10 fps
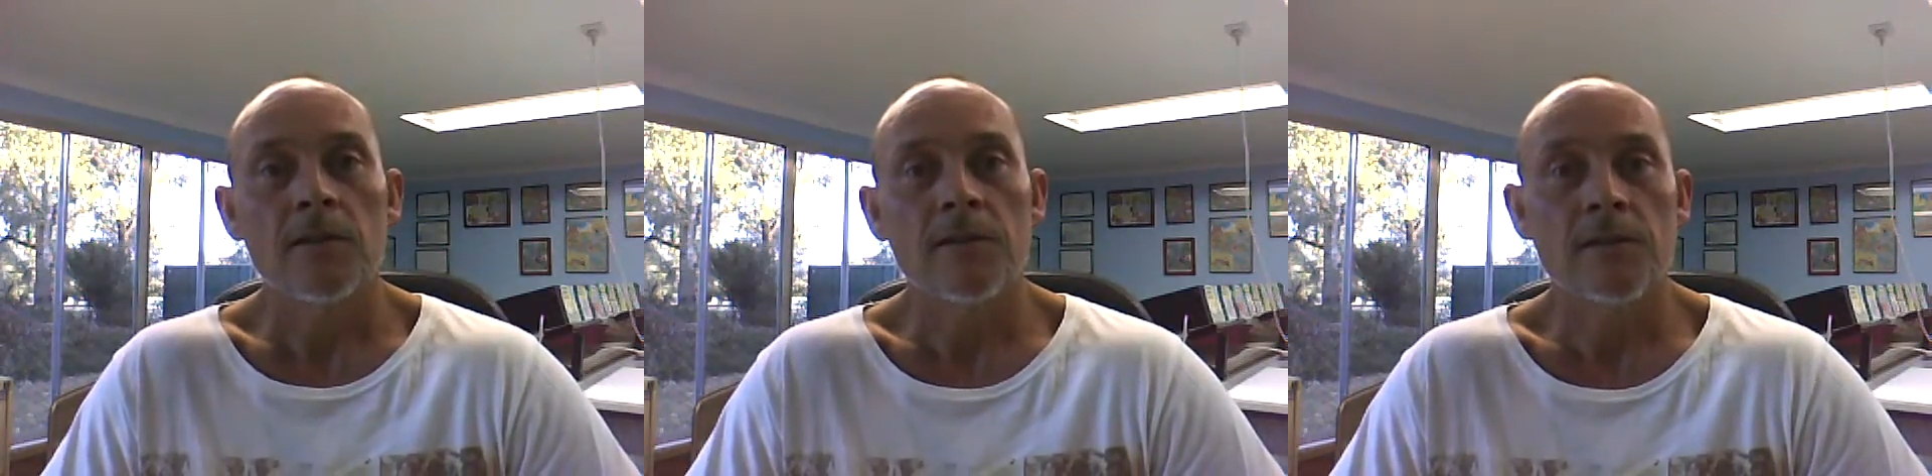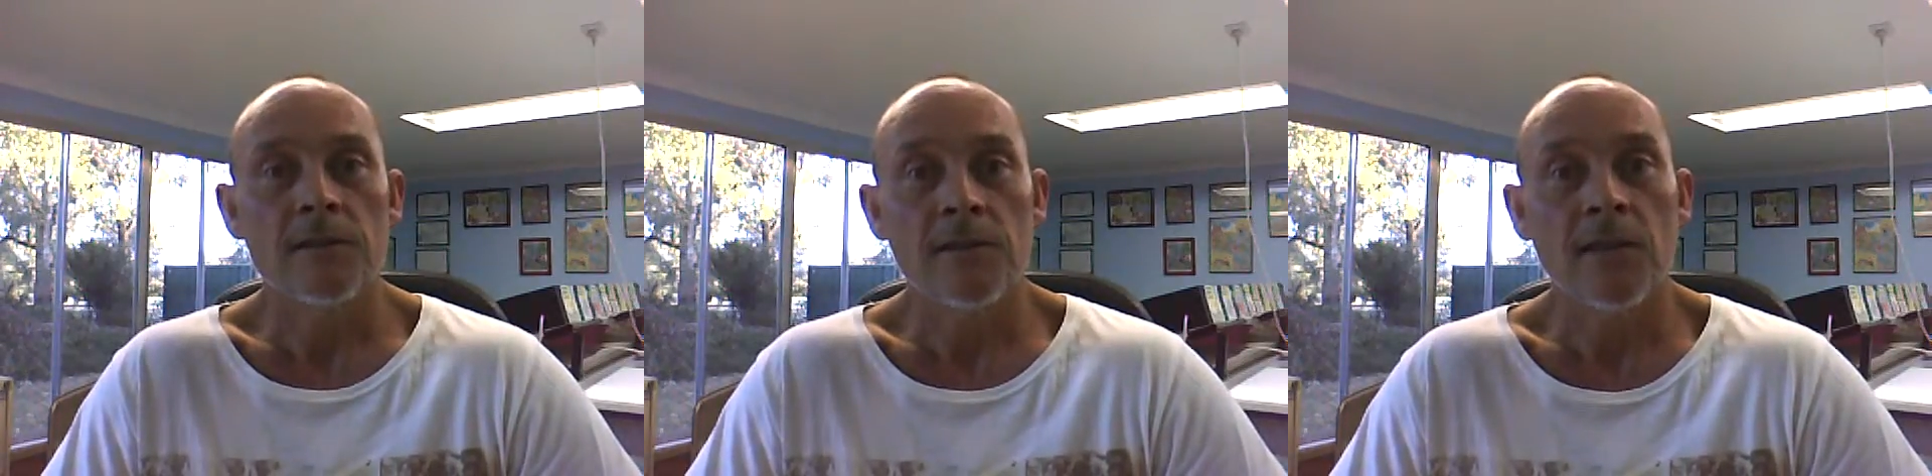
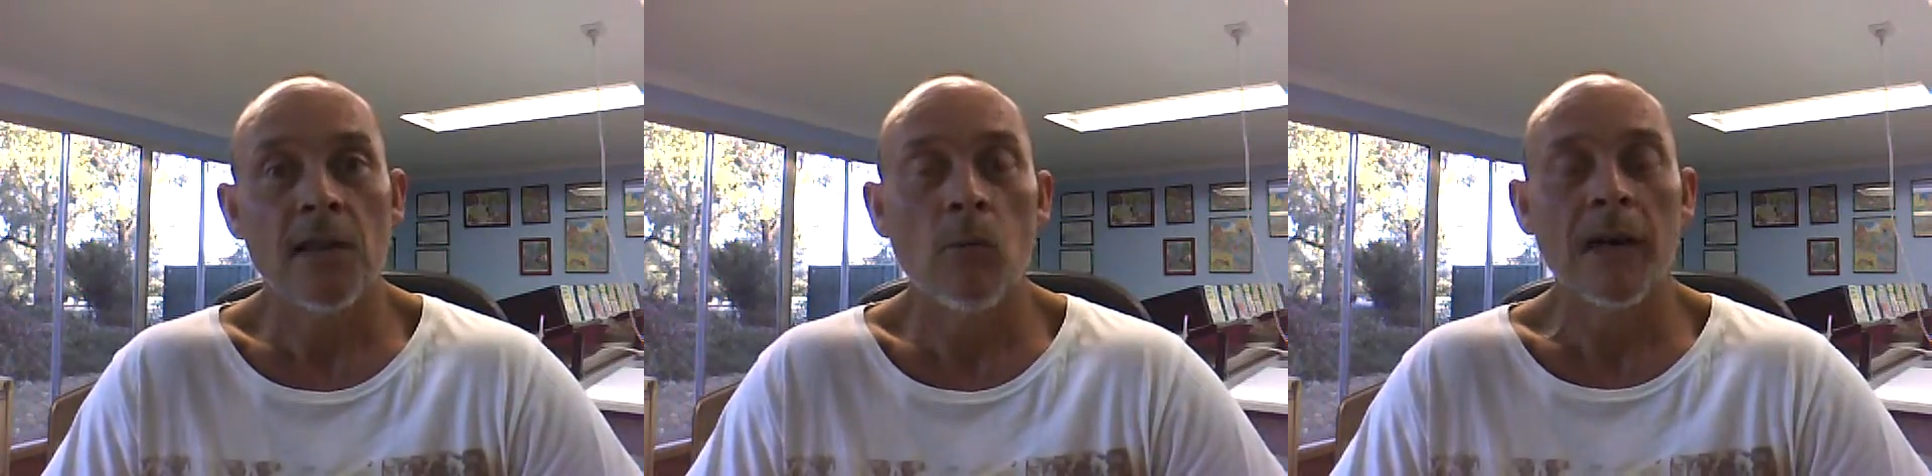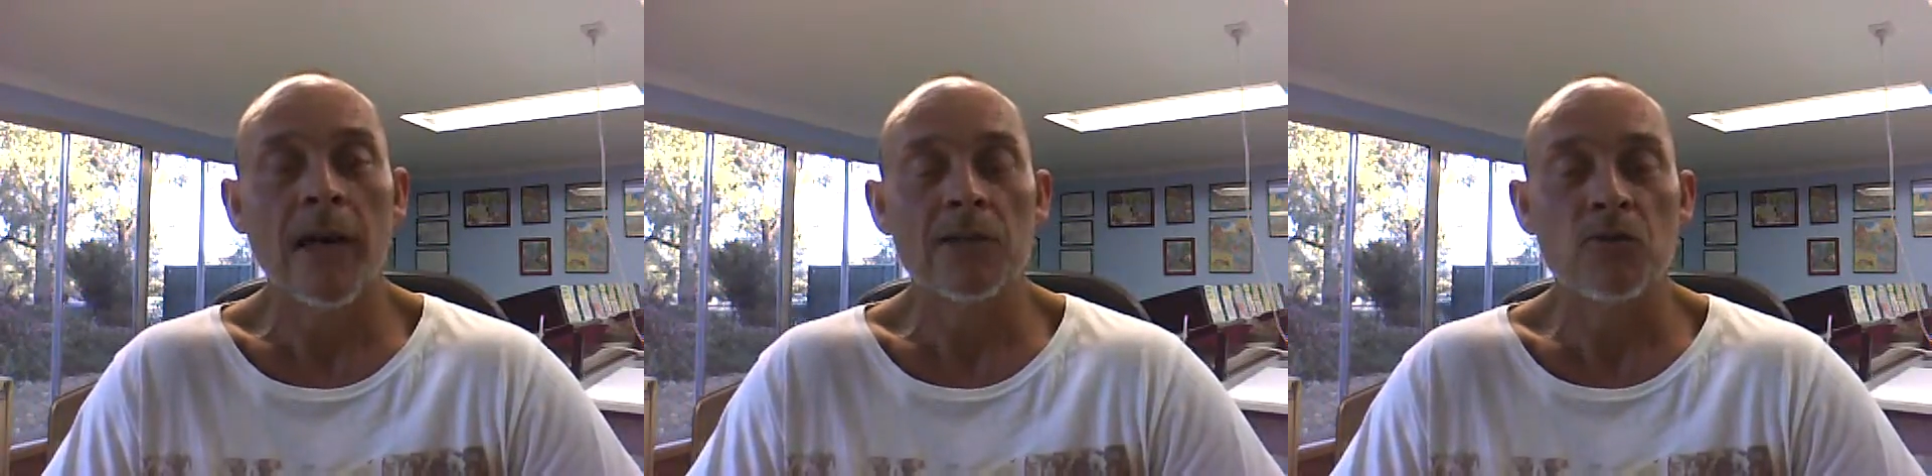say
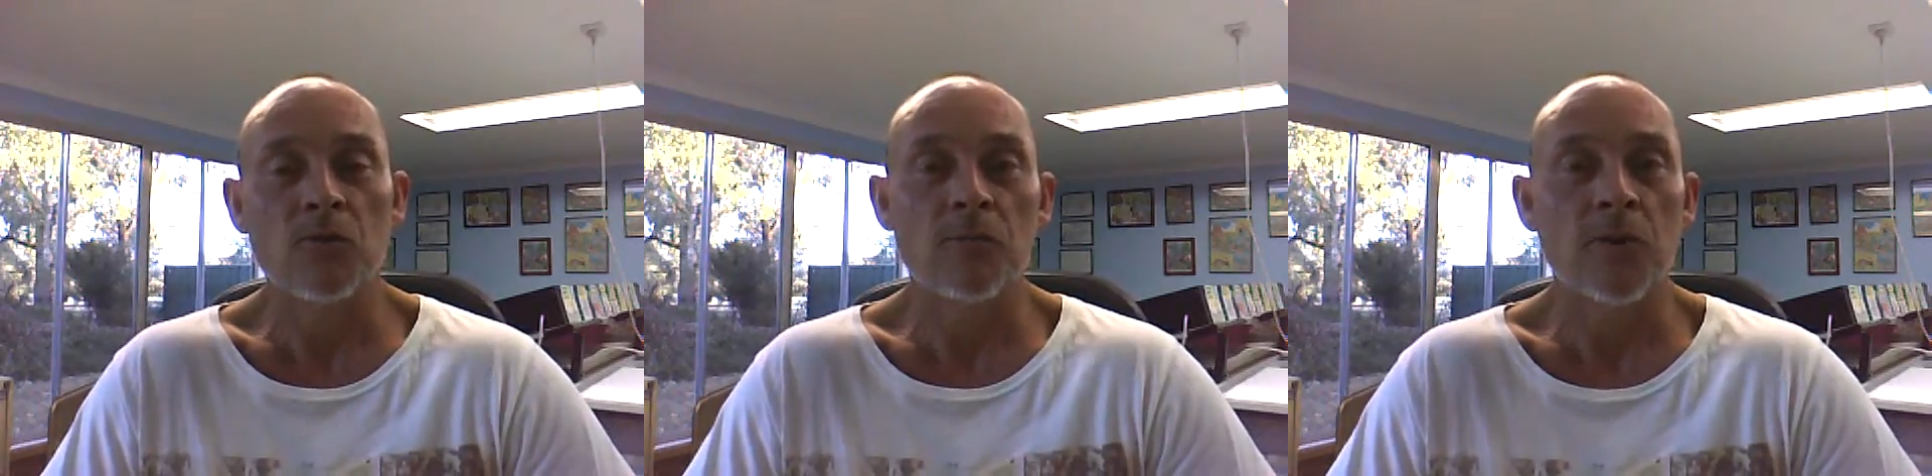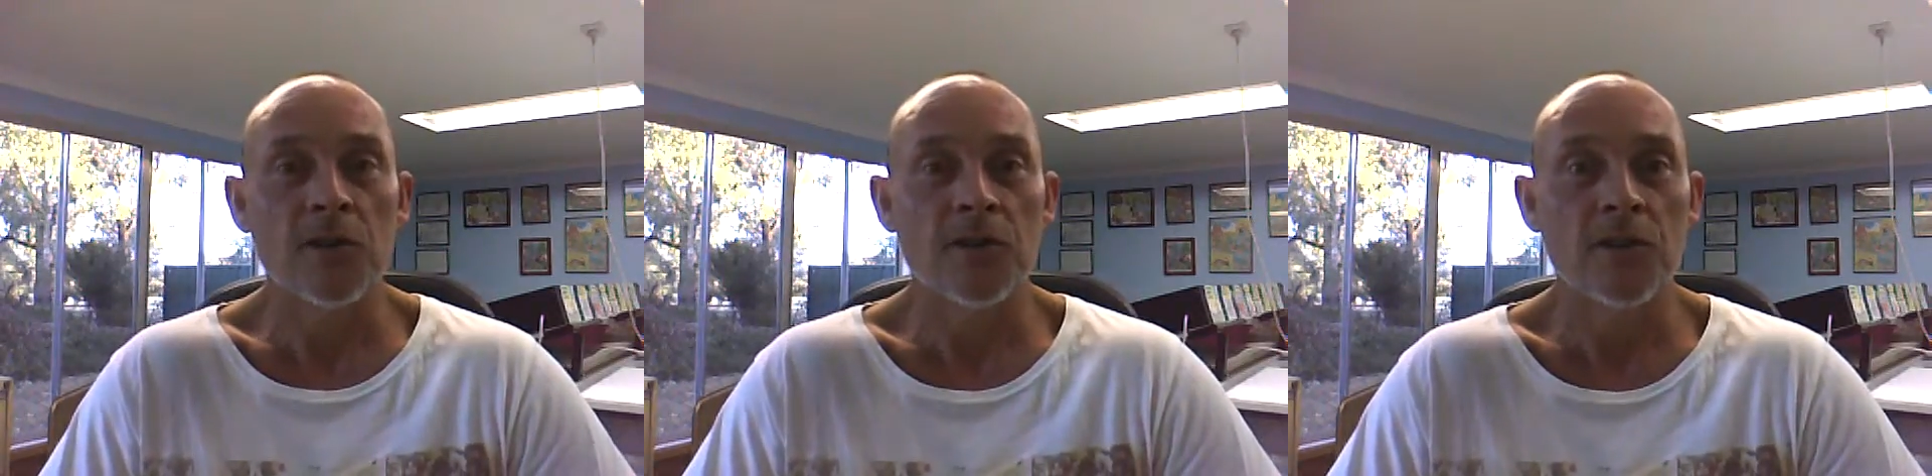one last
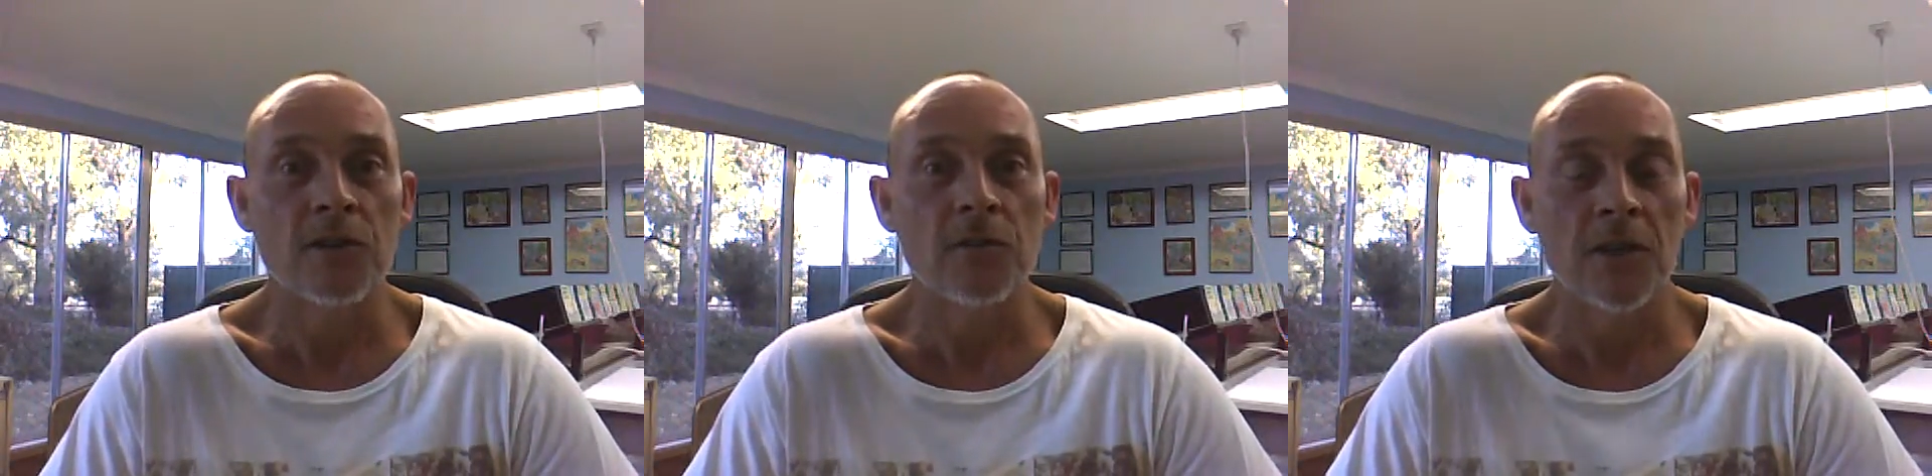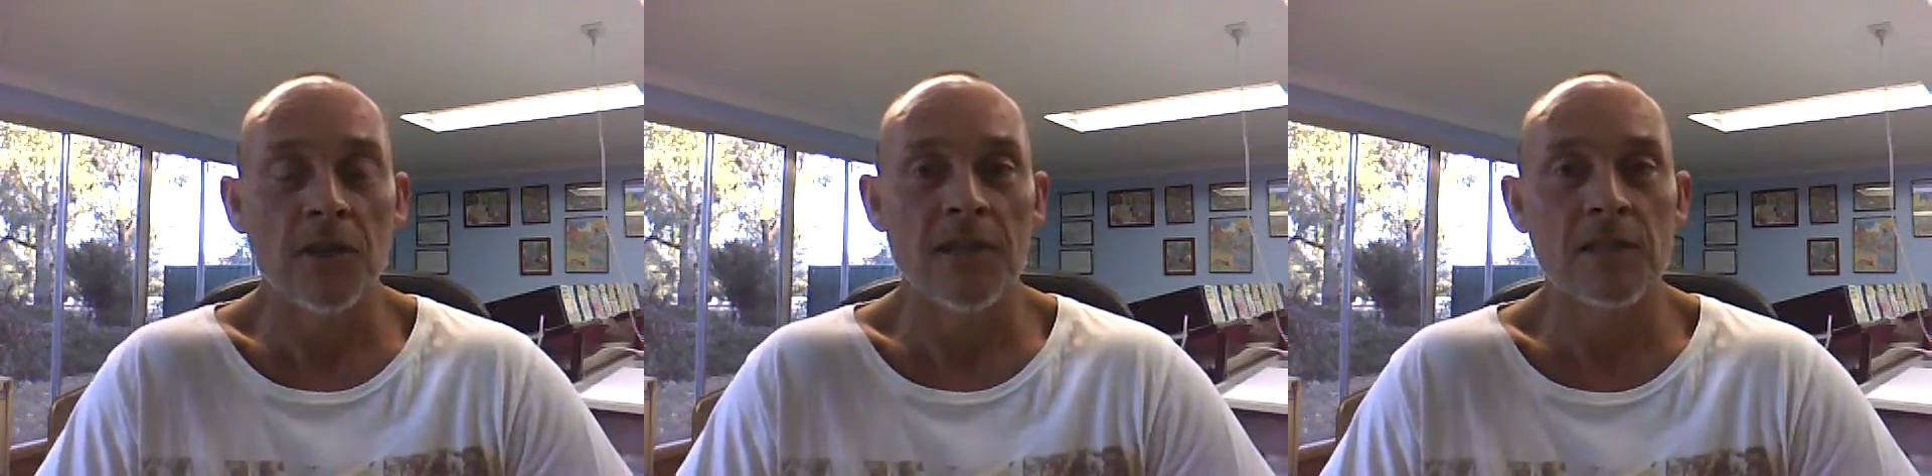goodbye to
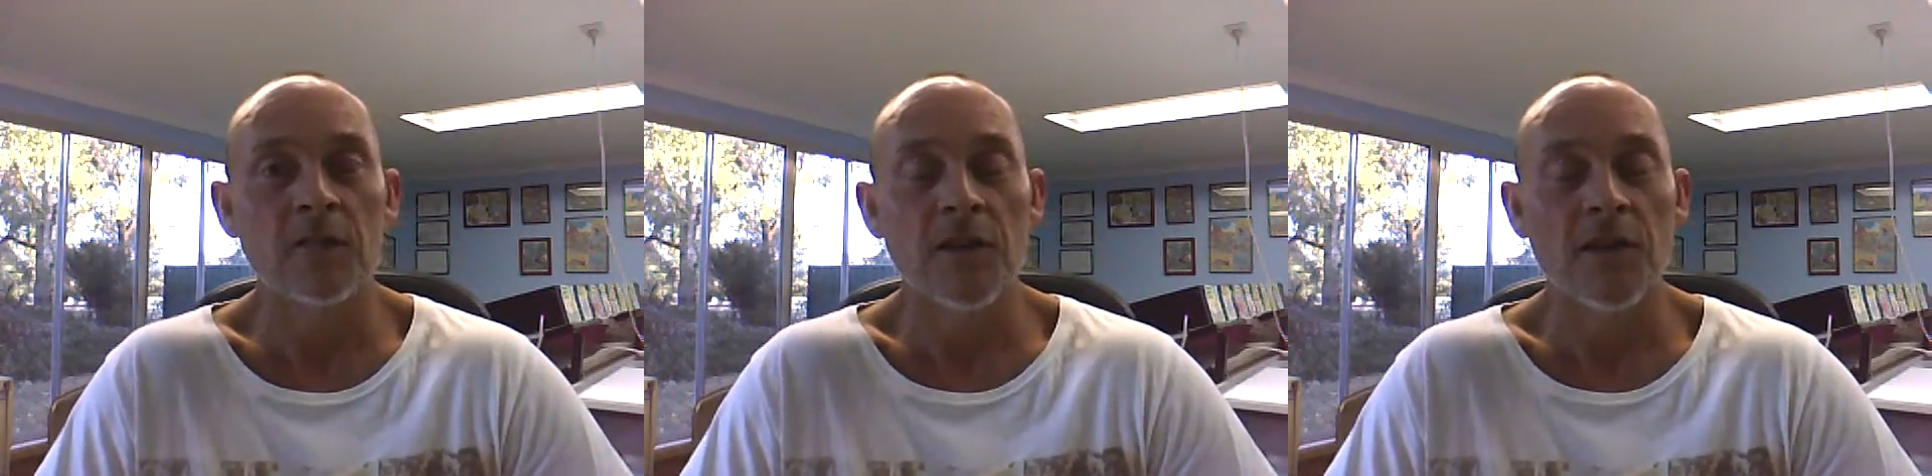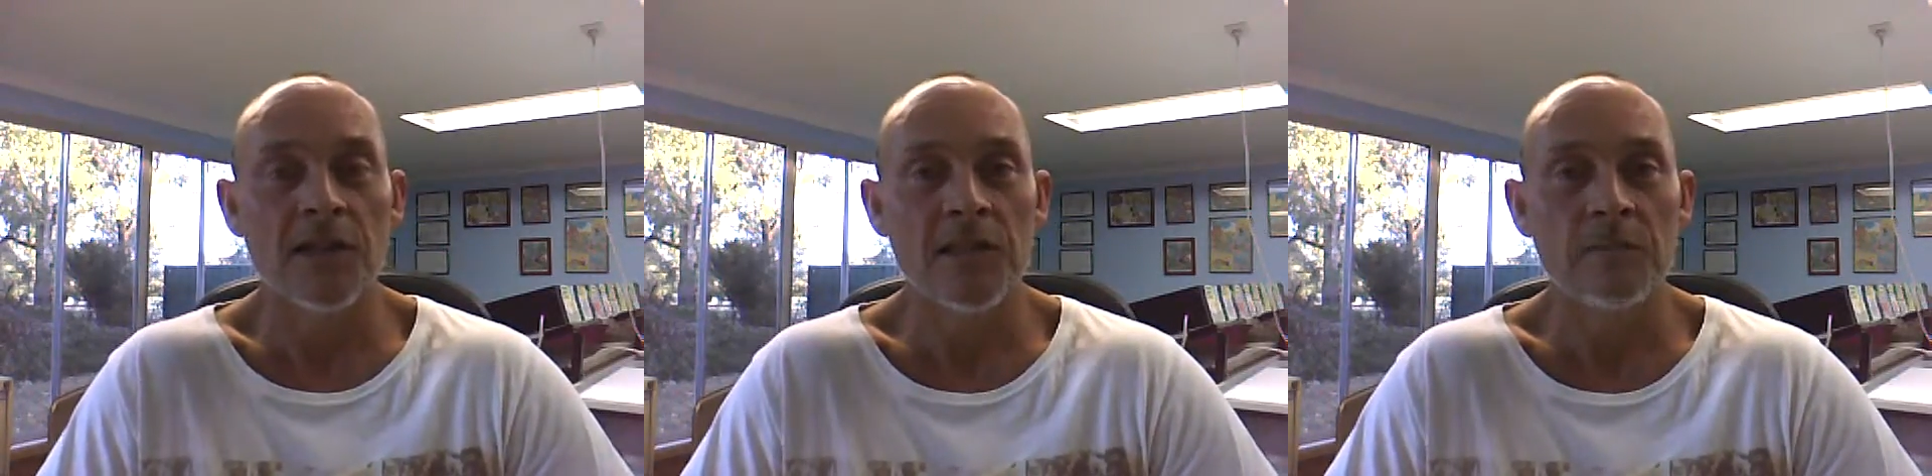you in the next few
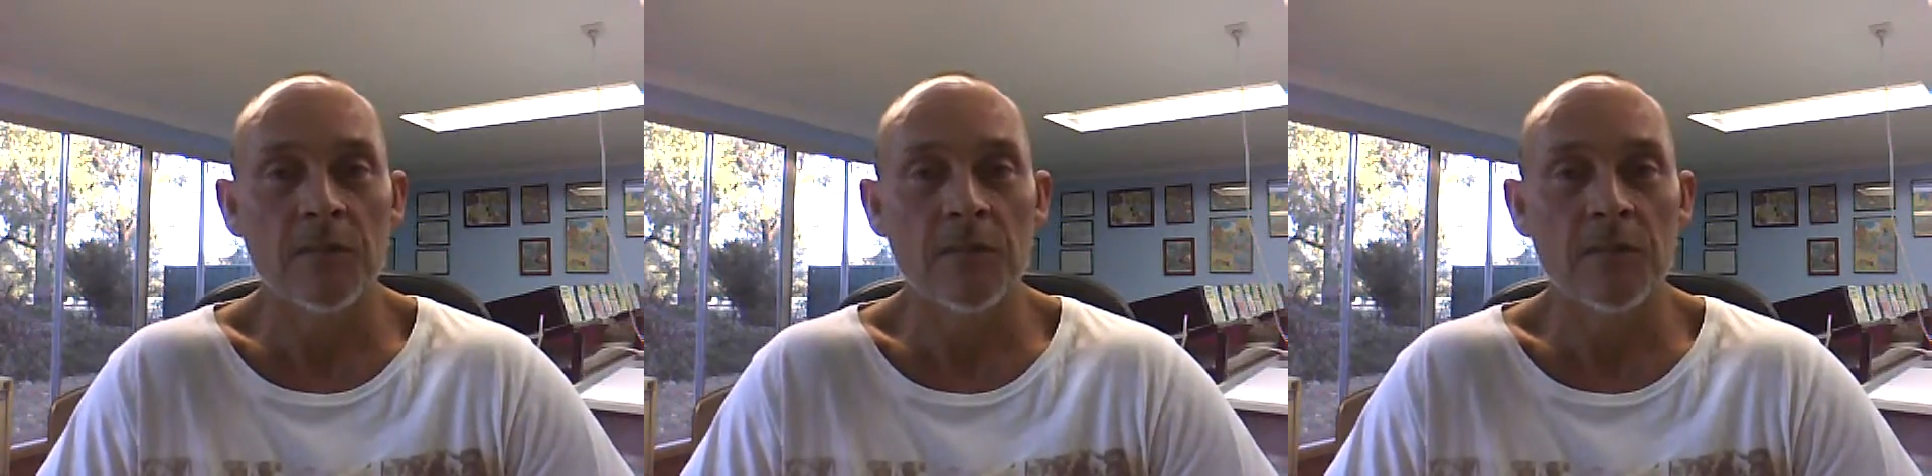days,